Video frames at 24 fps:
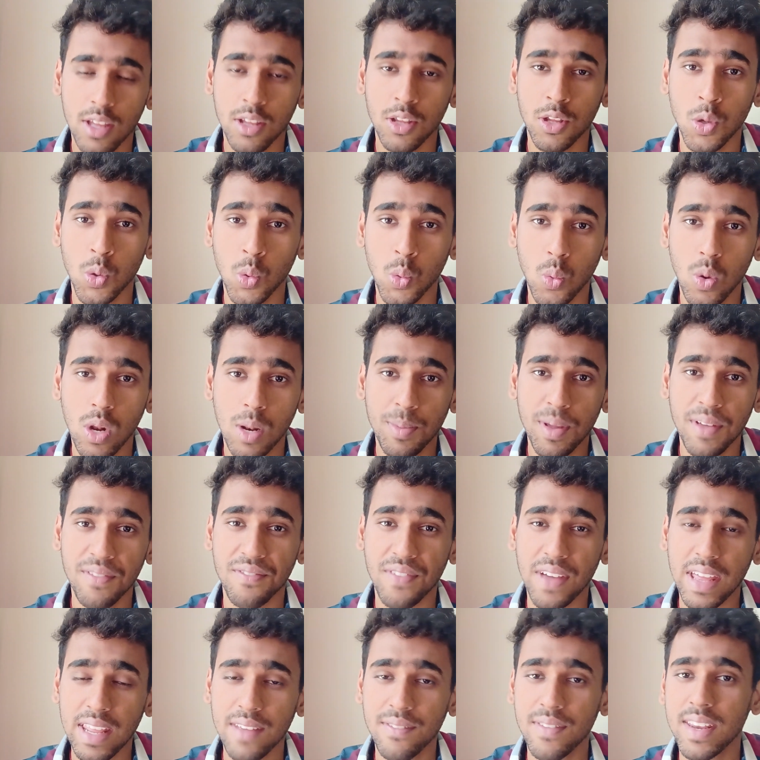you will be
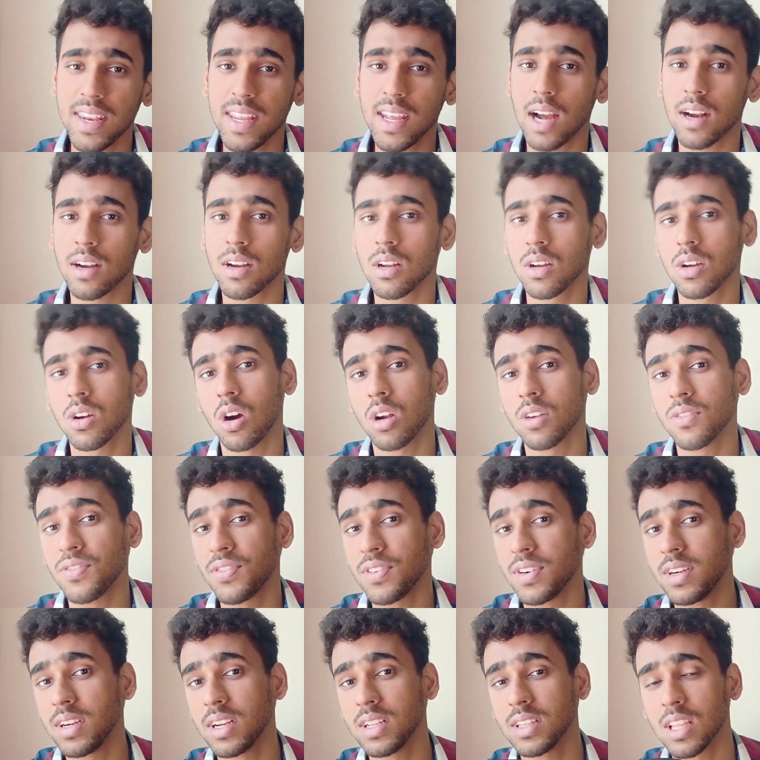very, very
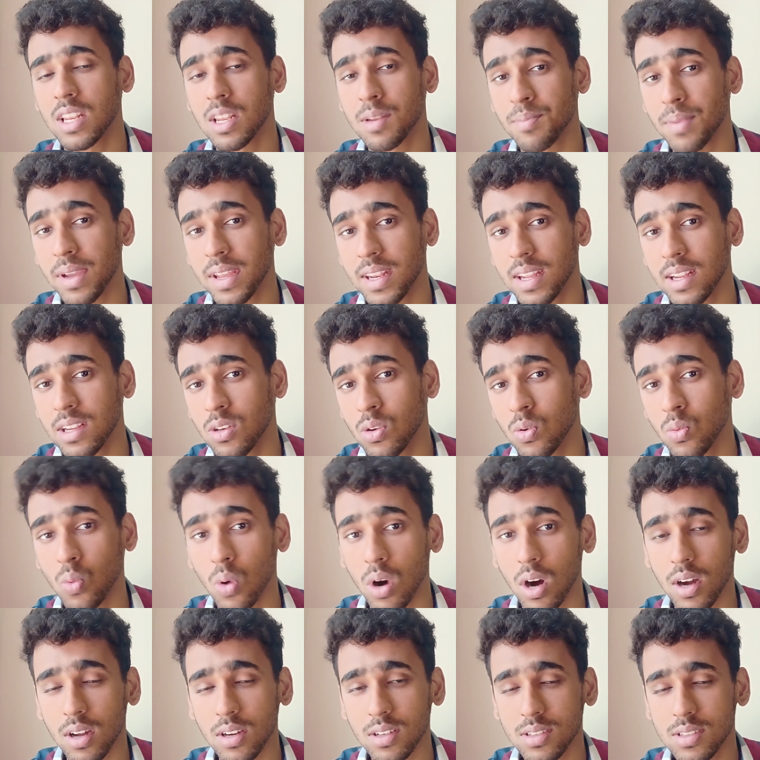underconfident in the remaining 2
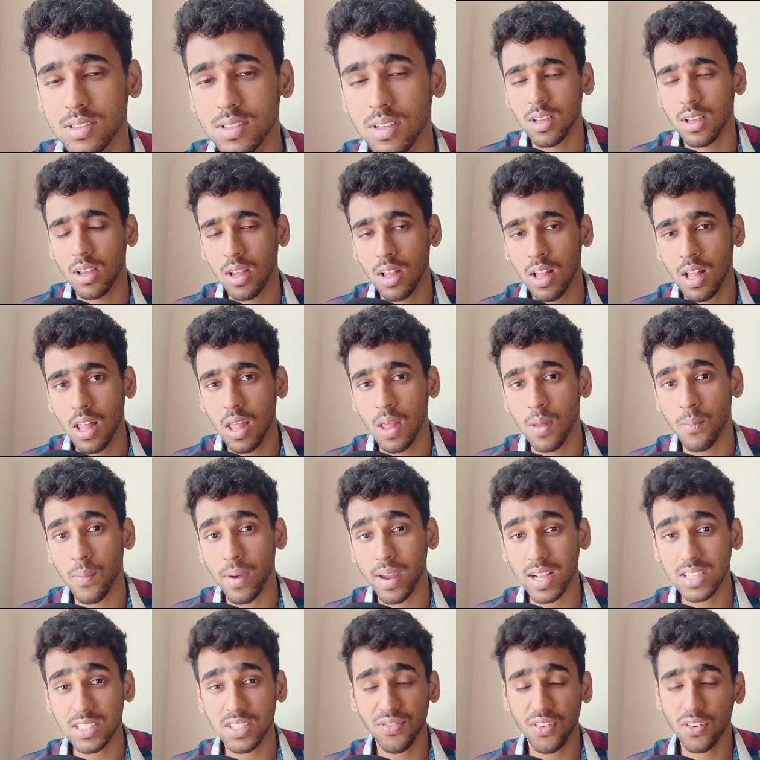hours.
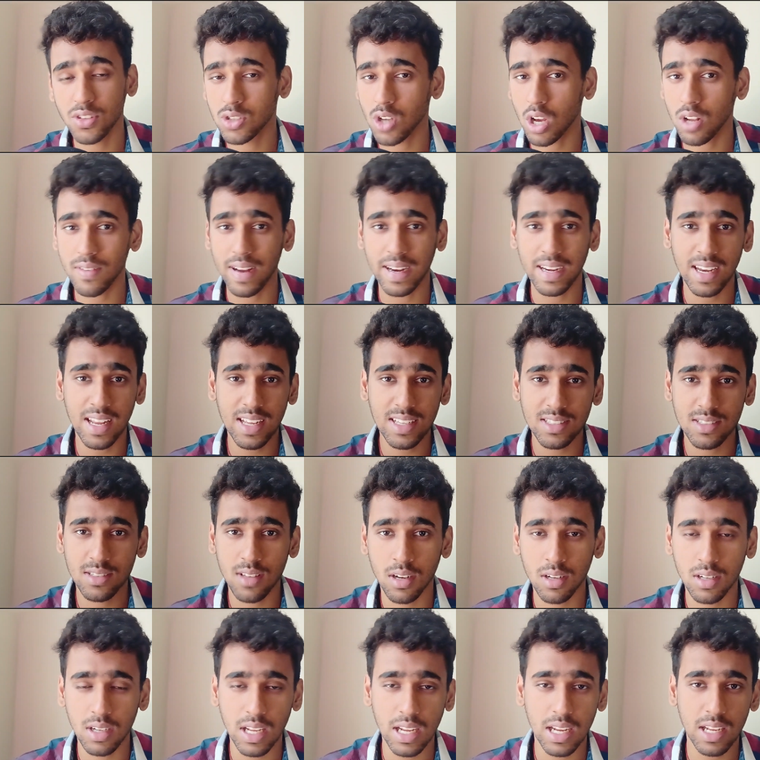Whereas if you solve at least
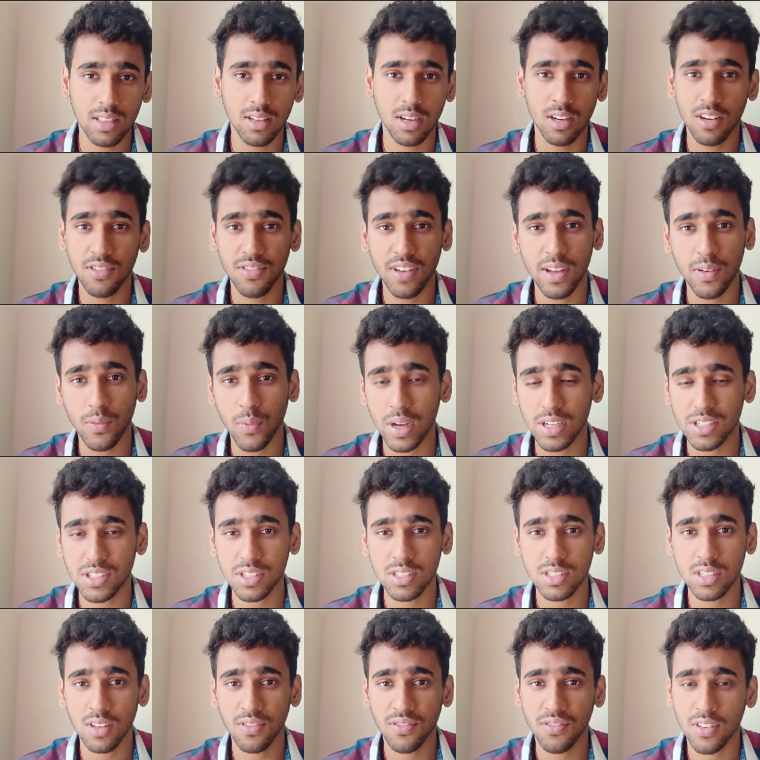30, 35
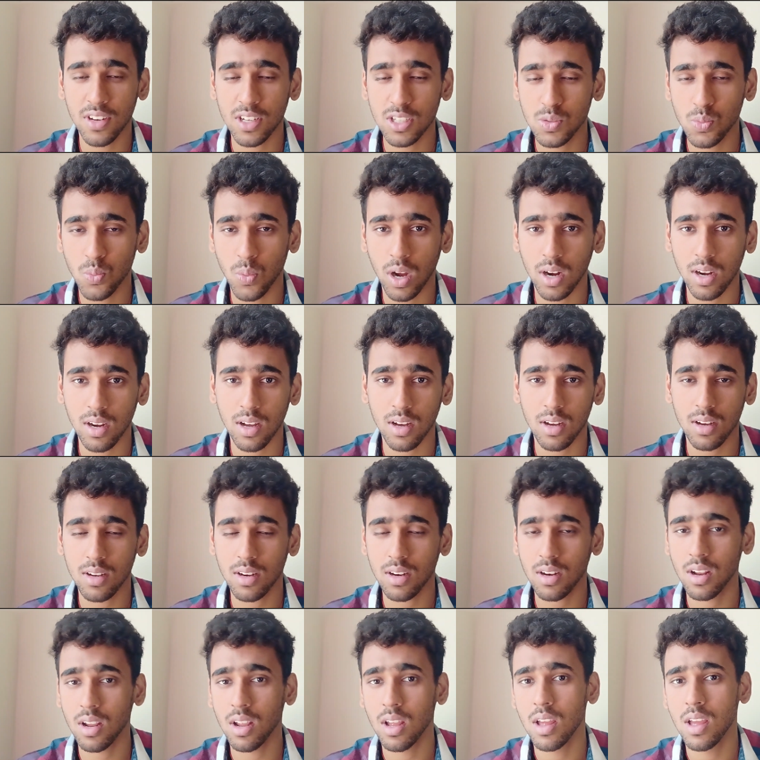questions in the first 1
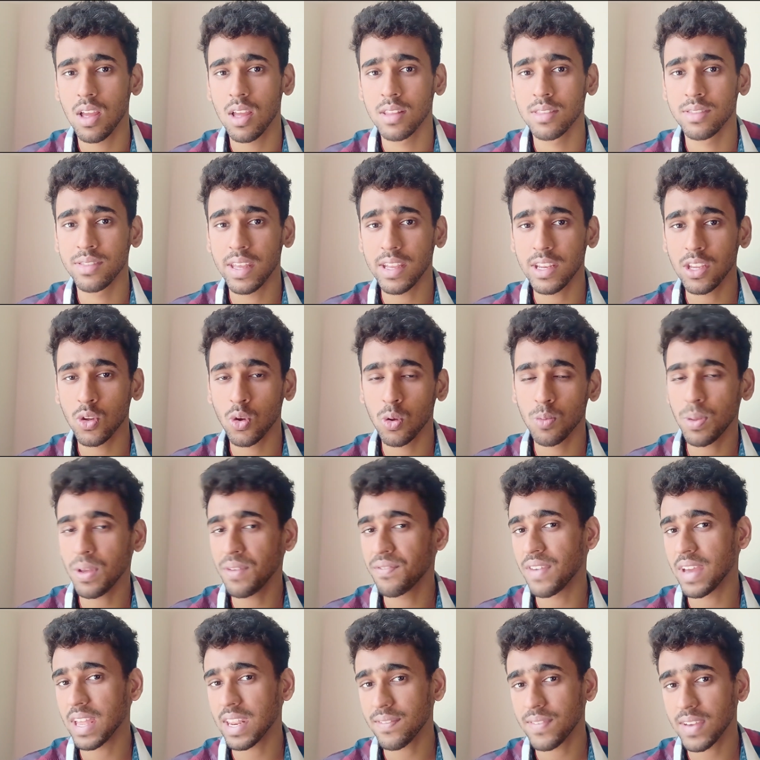hour, then you'd be
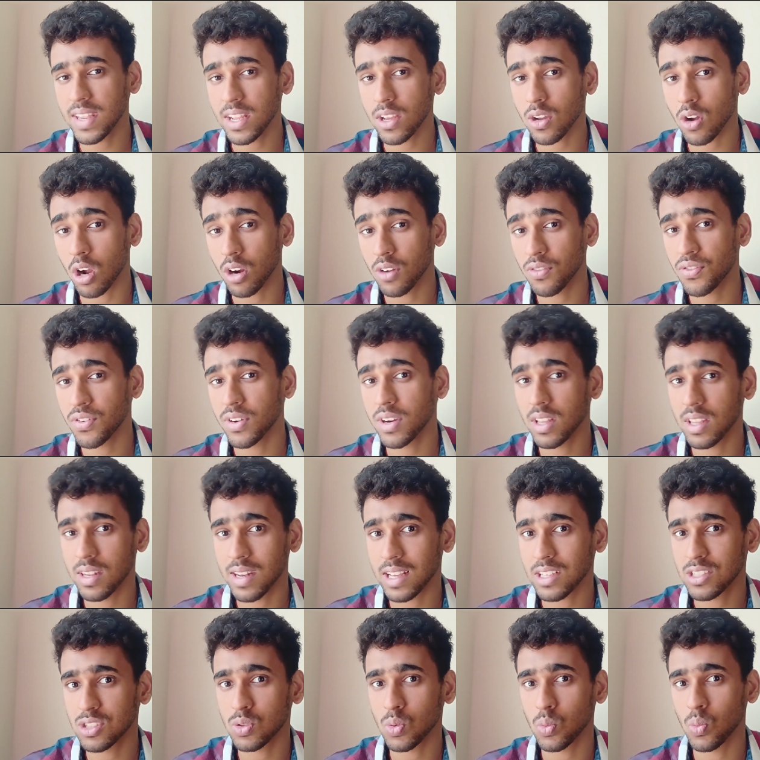very, very confident in
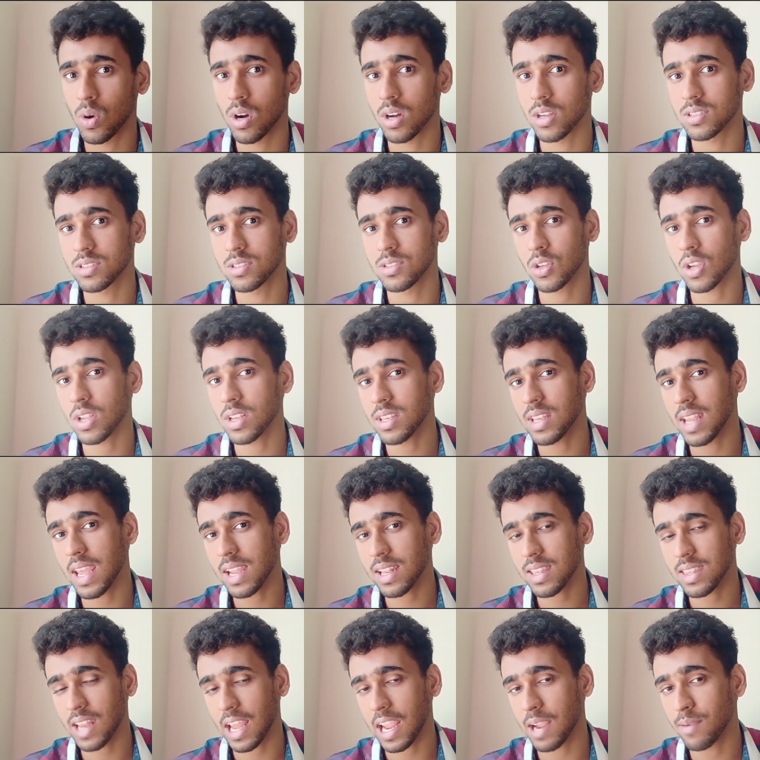the next 2 hours. You can
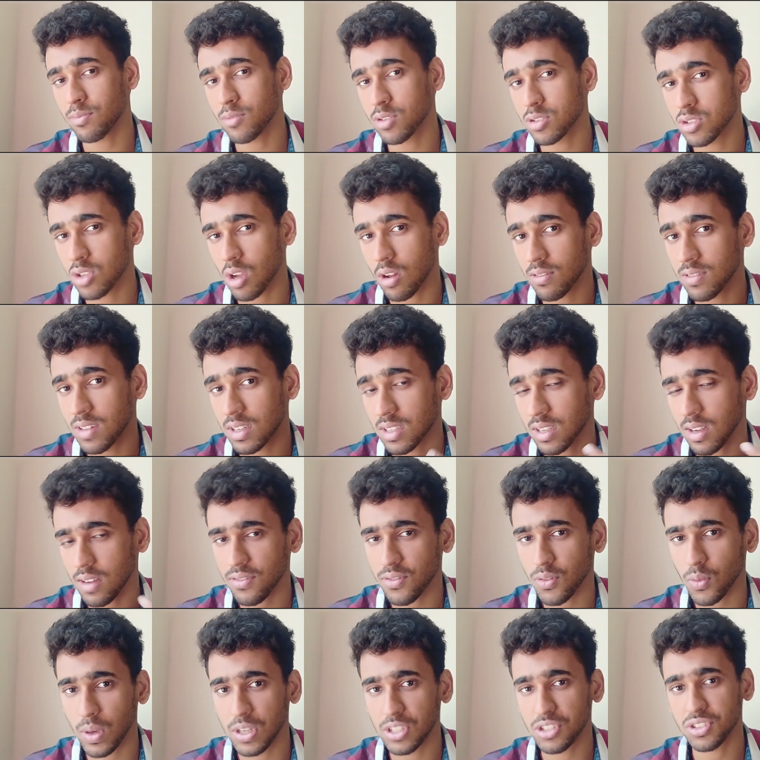take time to solve the
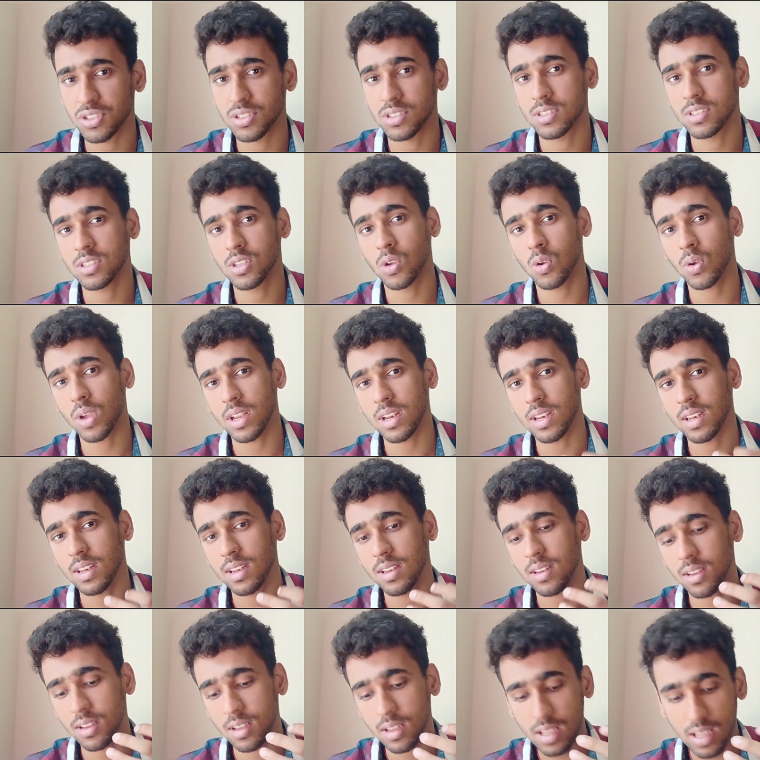tough questions. You
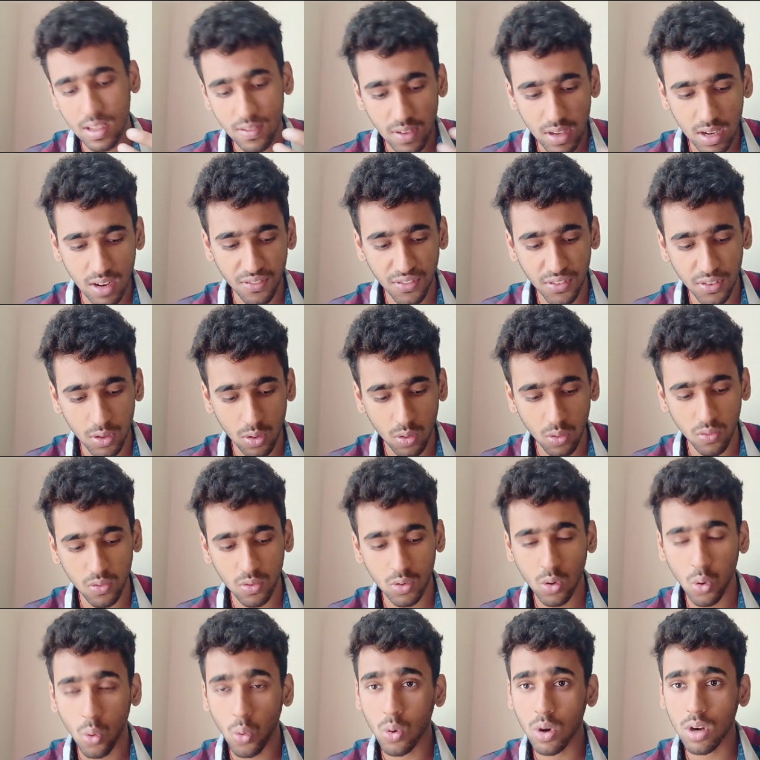can, even if you
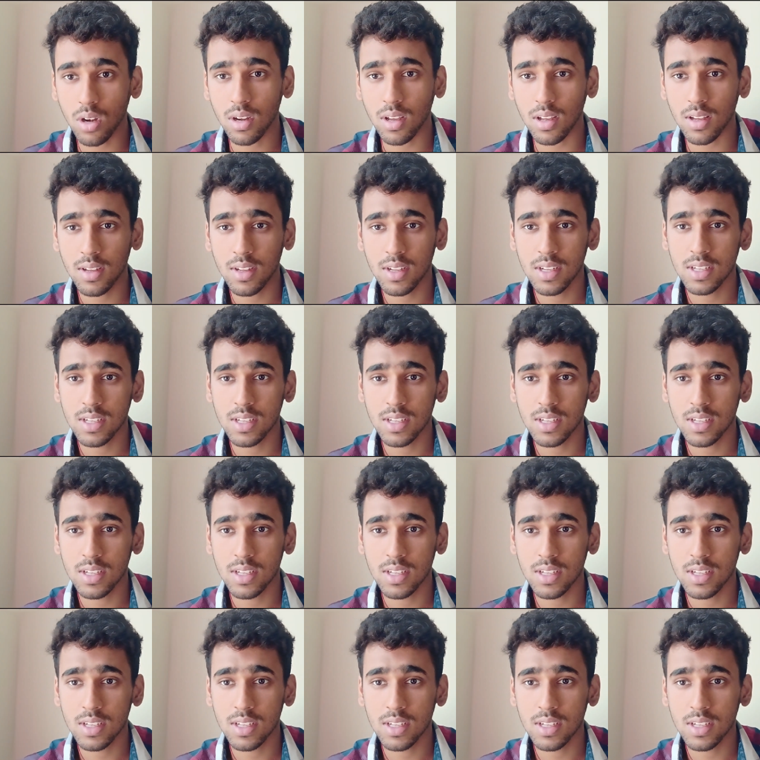don't